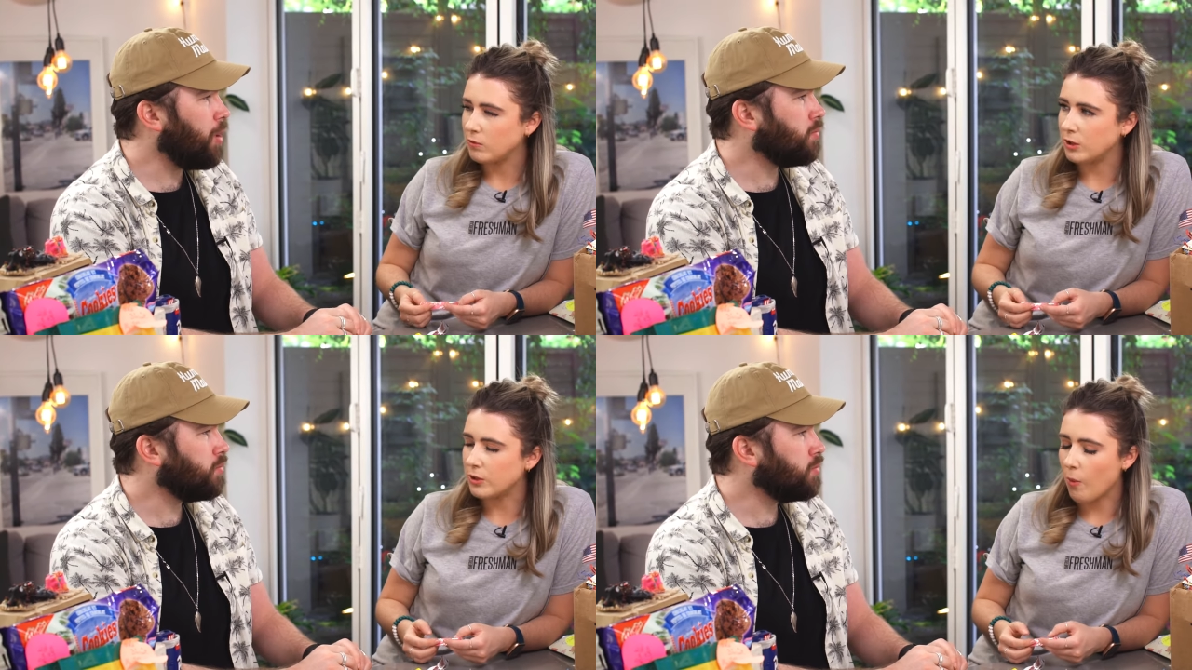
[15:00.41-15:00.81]

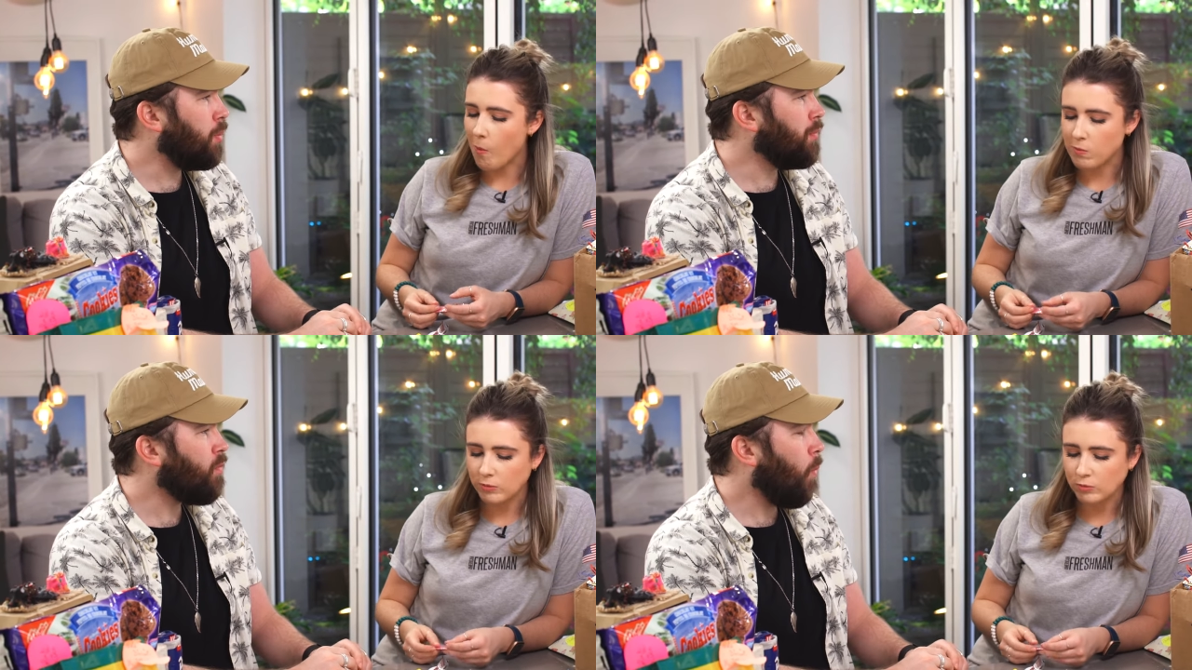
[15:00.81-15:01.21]
Speaker 1: Well.
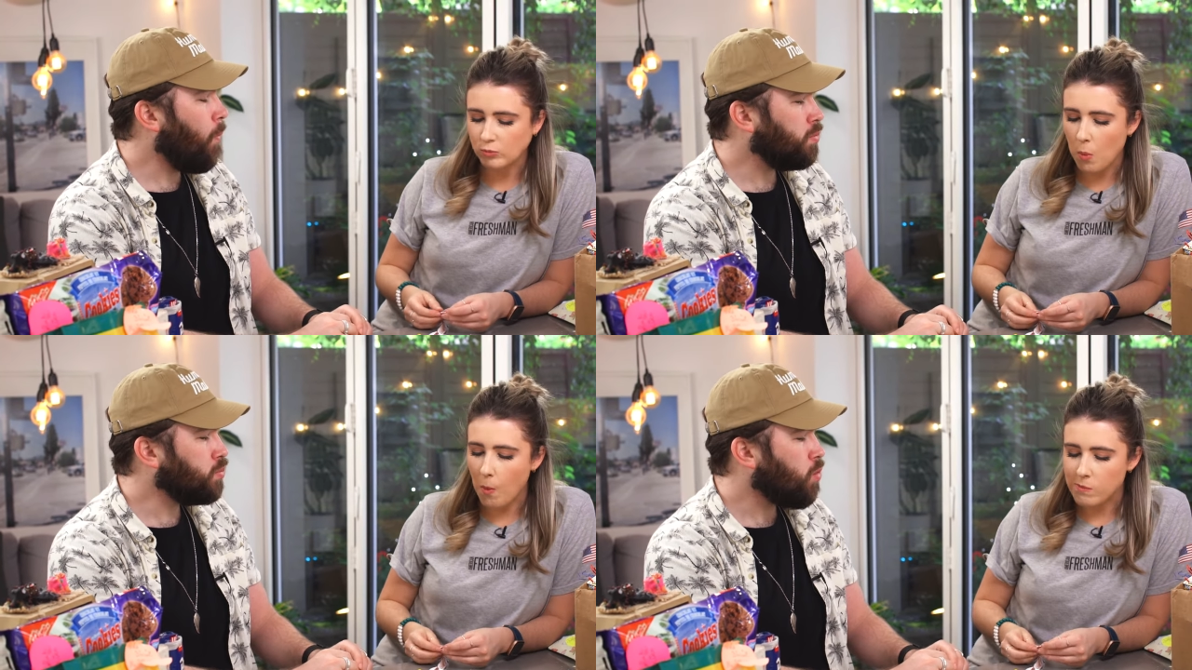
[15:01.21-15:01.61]

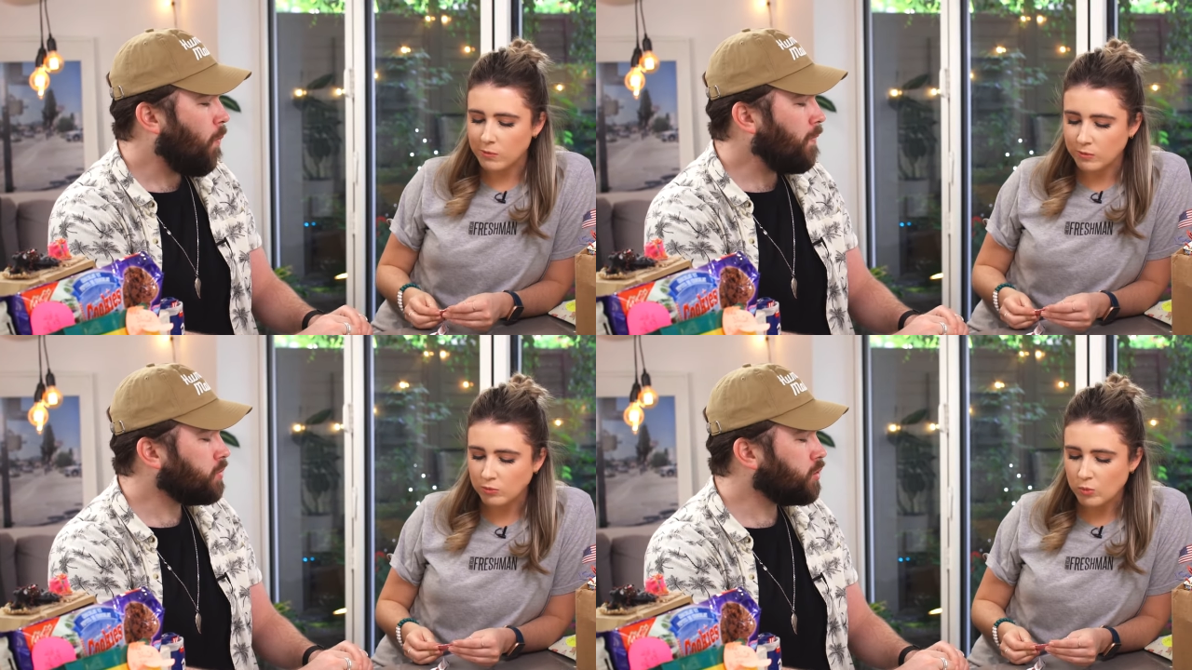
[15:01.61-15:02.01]

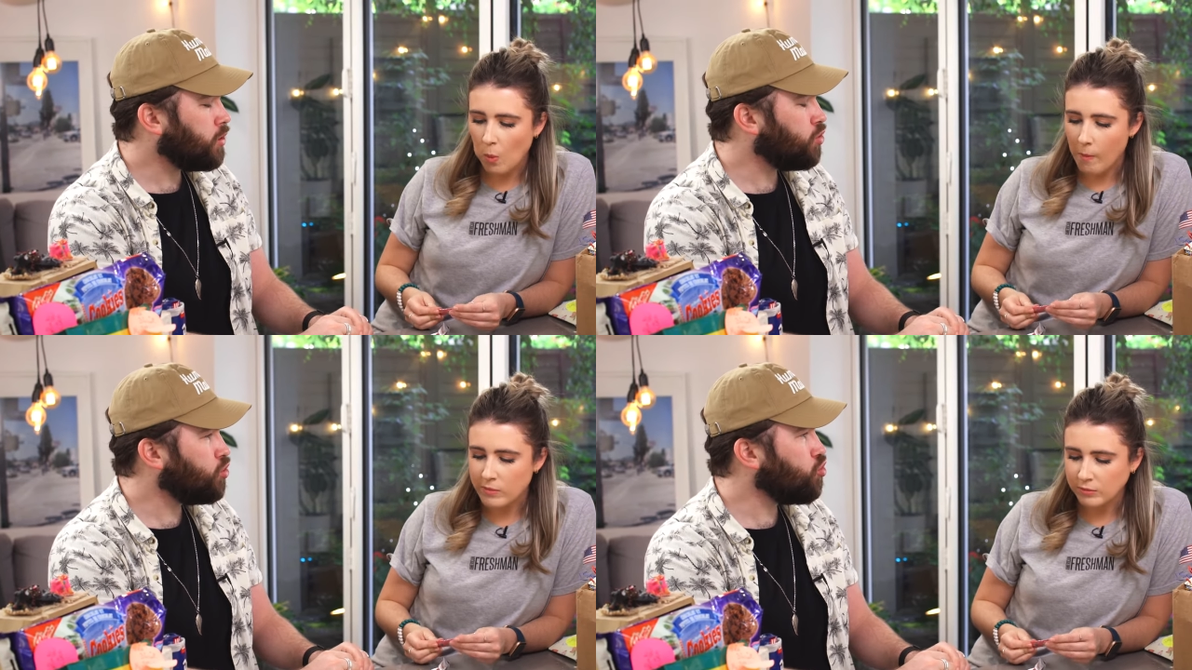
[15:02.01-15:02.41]
How's
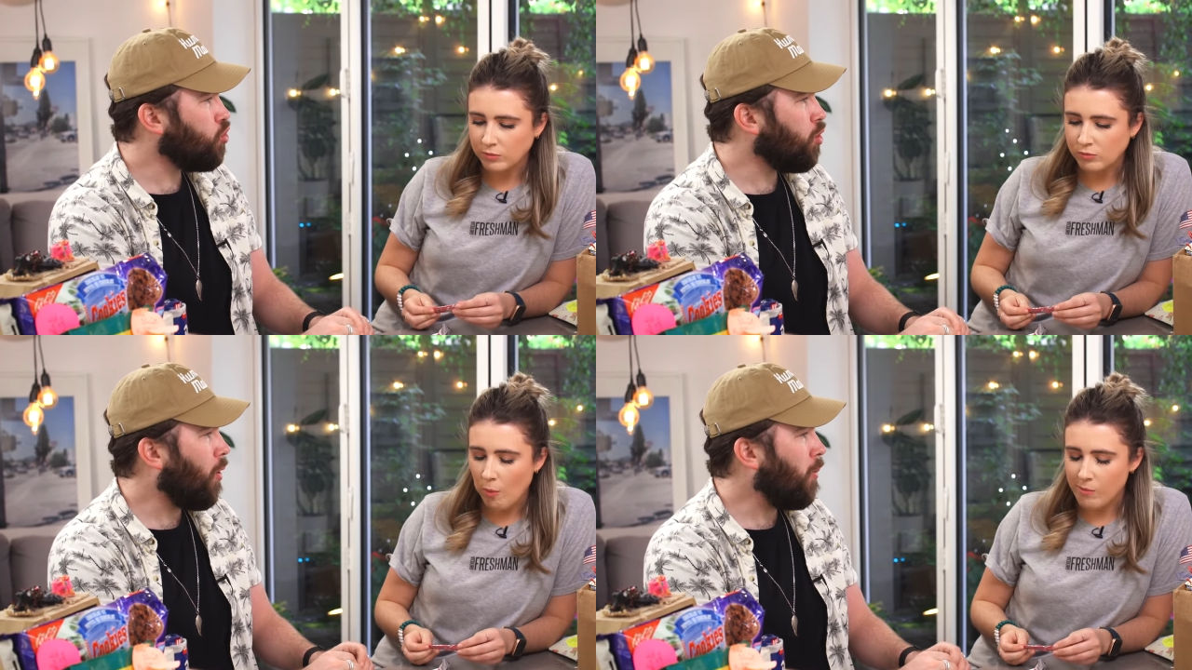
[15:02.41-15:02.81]
the straw?